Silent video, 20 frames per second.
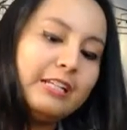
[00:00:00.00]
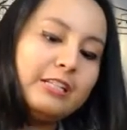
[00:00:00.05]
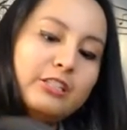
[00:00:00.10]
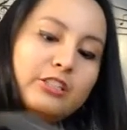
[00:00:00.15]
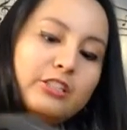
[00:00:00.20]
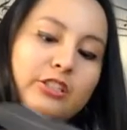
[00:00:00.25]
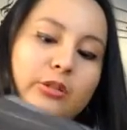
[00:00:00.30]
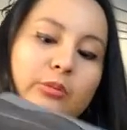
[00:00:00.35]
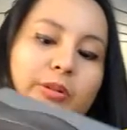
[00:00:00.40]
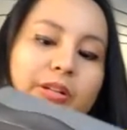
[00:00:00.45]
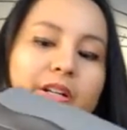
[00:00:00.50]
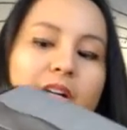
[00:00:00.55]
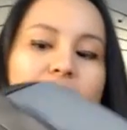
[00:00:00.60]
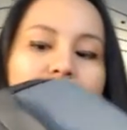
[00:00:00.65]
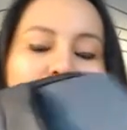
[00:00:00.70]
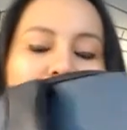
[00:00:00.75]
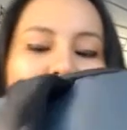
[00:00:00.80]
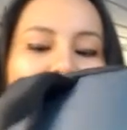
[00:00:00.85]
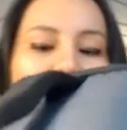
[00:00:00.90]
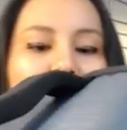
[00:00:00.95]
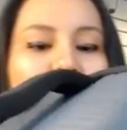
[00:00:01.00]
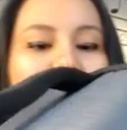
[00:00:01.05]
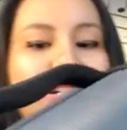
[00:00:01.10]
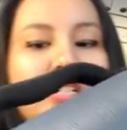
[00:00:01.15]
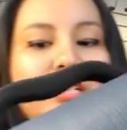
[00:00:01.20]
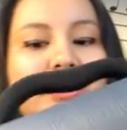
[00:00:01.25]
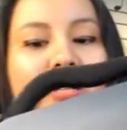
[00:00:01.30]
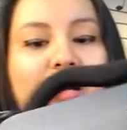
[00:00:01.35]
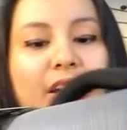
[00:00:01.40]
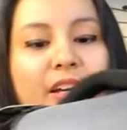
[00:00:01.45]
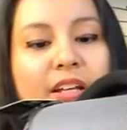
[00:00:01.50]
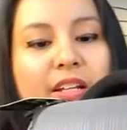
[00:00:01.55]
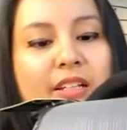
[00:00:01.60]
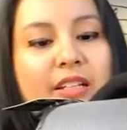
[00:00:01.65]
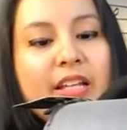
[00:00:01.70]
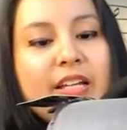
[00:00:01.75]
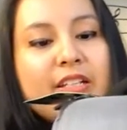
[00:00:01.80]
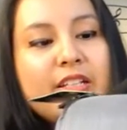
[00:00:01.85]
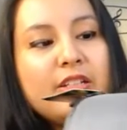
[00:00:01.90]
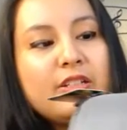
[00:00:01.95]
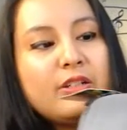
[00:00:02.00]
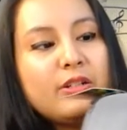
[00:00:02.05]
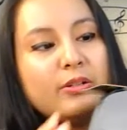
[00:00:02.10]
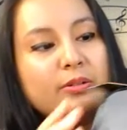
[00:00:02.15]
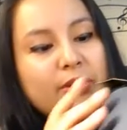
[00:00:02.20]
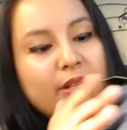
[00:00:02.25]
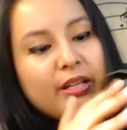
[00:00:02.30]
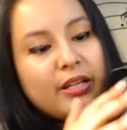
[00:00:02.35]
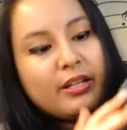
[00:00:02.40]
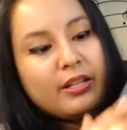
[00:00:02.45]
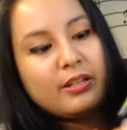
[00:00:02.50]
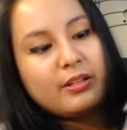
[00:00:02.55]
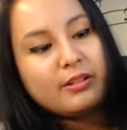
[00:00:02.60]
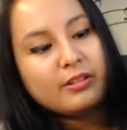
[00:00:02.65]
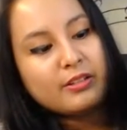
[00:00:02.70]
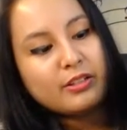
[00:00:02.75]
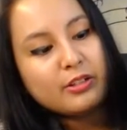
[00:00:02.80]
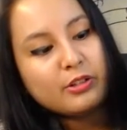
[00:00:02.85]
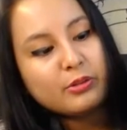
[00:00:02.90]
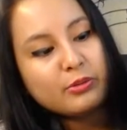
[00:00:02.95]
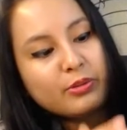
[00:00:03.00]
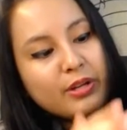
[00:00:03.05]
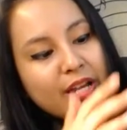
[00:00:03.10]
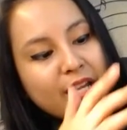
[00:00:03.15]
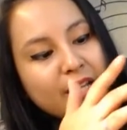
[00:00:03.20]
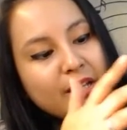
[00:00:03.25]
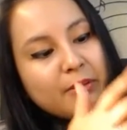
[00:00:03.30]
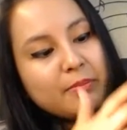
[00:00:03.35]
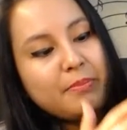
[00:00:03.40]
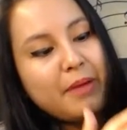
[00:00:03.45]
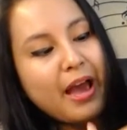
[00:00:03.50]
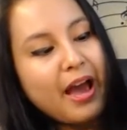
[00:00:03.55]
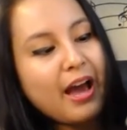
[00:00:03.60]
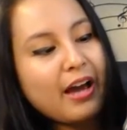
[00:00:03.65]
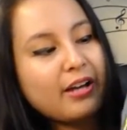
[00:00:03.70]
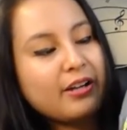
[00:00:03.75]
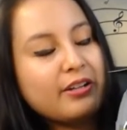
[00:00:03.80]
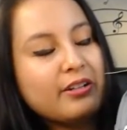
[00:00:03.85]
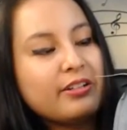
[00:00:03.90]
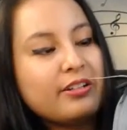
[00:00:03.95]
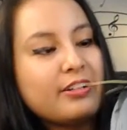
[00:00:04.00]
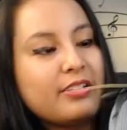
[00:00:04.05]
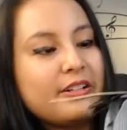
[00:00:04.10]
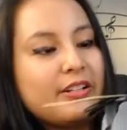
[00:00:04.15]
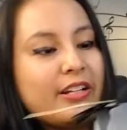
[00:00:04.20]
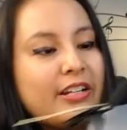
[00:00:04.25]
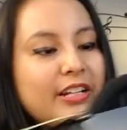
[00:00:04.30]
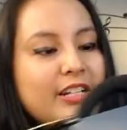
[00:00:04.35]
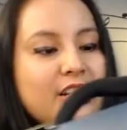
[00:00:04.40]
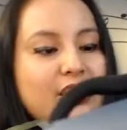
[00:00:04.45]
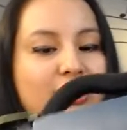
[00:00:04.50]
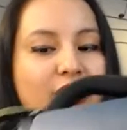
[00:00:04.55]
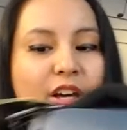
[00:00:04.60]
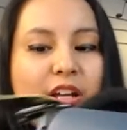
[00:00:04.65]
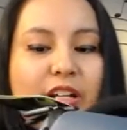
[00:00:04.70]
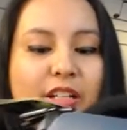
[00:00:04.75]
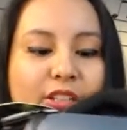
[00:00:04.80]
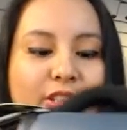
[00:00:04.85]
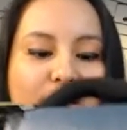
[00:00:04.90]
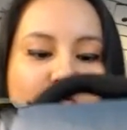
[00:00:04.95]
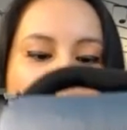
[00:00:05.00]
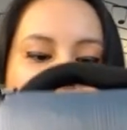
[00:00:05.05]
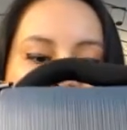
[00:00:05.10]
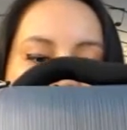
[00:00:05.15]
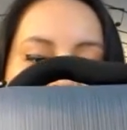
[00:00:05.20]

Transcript: So we got this one. It's got like, you know, a grain pattern and I just thought it looked